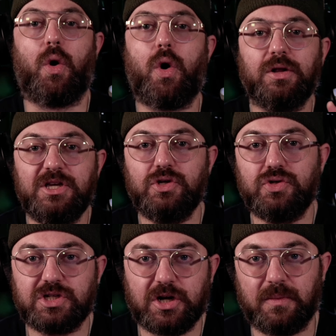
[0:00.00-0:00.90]
All he
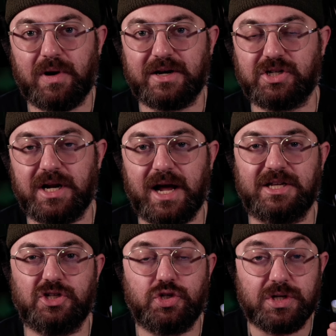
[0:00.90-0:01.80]
uses compression
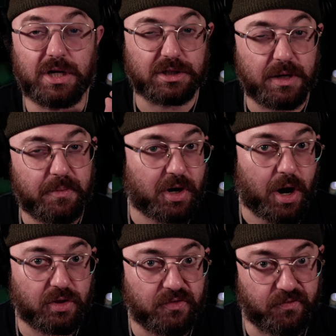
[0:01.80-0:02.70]
on, he's using a
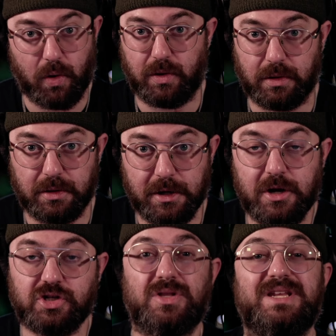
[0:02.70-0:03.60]
limiter on the vocal
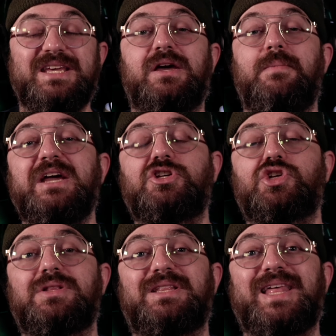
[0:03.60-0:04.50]
so that he can make
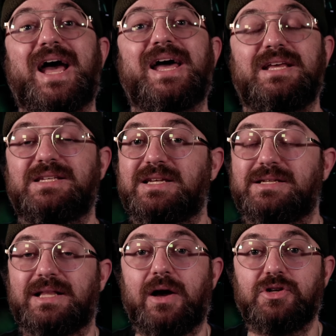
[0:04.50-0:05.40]
sure that that is
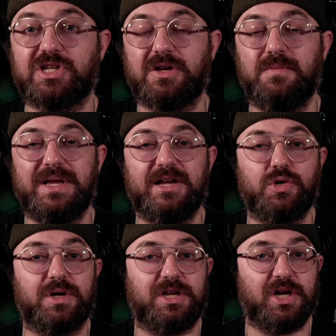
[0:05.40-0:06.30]
as loud as it can be
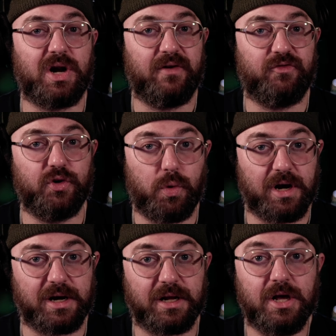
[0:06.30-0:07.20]
and you could hear every
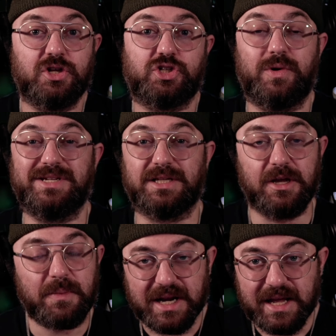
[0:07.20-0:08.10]
word. So he's
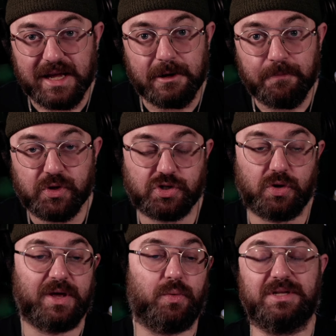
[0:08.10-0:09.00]
limiting it
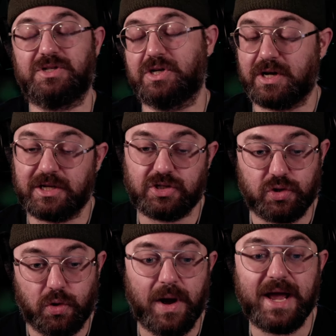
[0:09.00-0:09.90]
so that when the singer gets
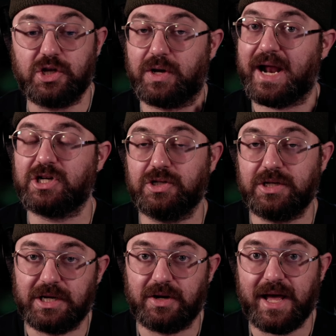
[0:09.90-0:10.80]
too quiet, you could actually
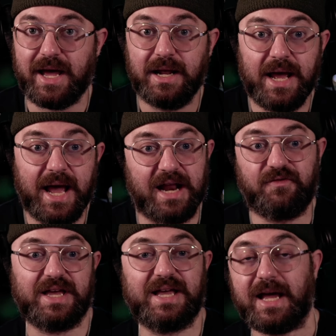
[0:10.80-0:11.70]
hear that. And if
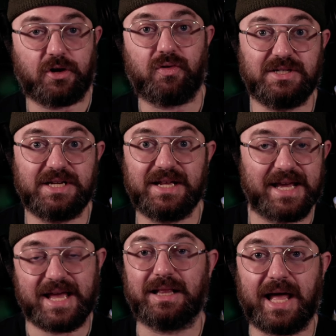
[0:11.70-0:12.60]
they get crazy and
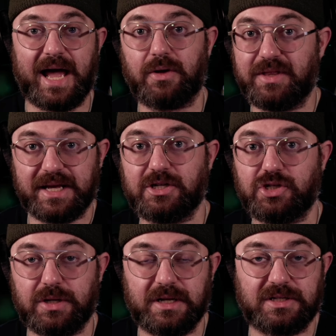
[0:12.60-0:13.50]
they get loud and they
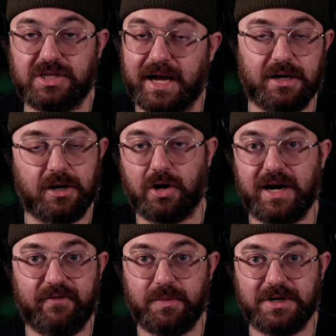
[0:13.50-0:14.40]
get, it's not going to hurt
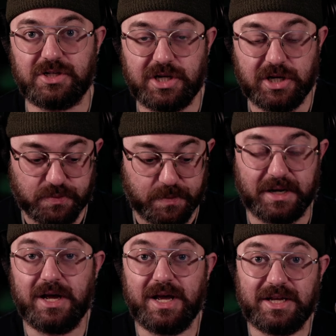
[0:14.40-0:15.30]
everybody's ears. But
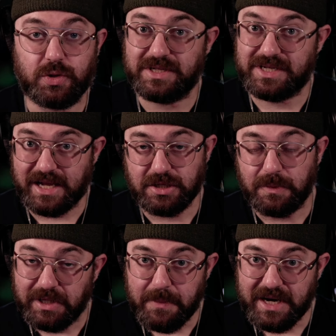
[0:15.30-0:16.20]
so he's got
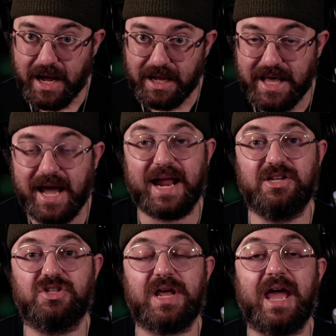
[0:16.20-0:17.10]
some limiting on that
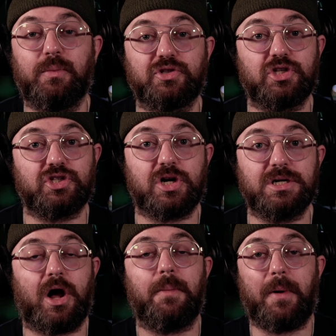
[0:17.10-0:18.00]
and he's able to turn
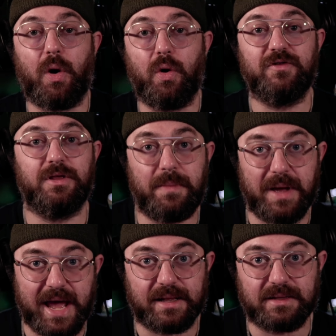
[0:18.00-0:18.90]
it up over the
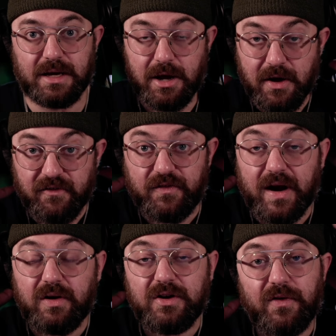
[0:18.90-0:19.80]
band.
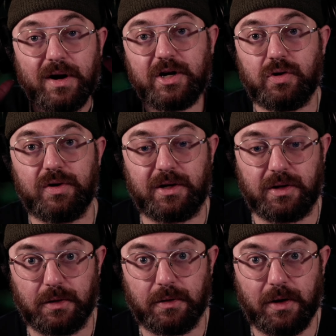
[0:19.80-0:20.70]
Very, very
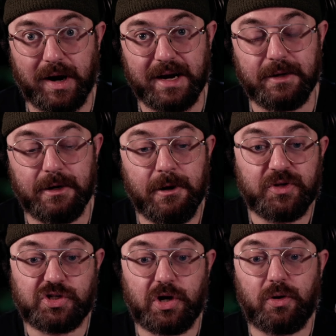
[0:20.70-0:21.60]
critical. All right.
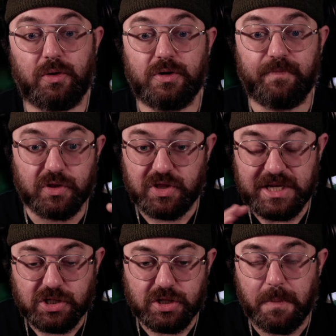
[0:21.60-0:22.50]
So
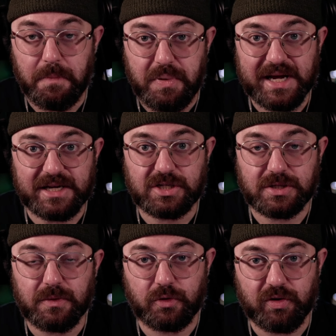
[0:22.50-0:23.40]
these are the
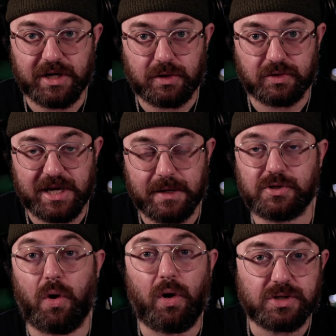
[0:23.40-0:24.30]
biggest critical
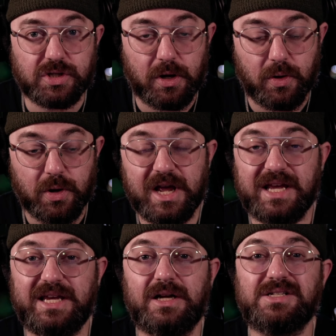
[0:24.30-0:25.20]
tips. Also,
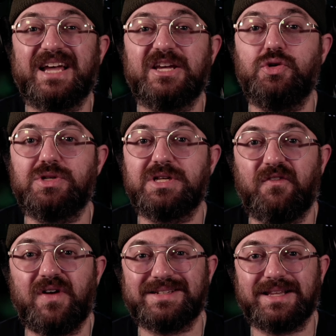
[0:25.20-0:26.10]
he doesn't like using
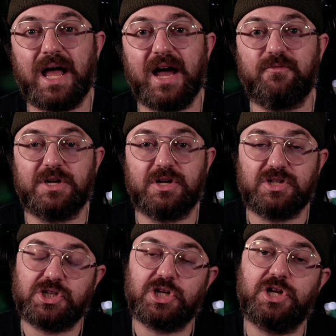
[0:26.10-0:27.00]
effects live
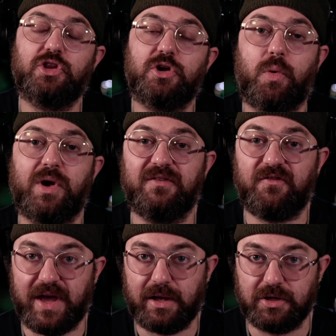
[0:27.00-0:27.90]
because it's another point of
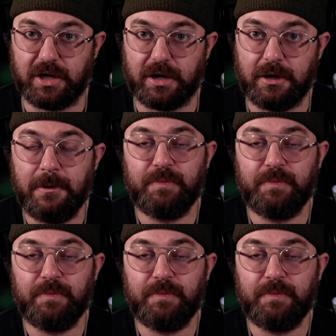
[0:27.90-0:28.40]
failure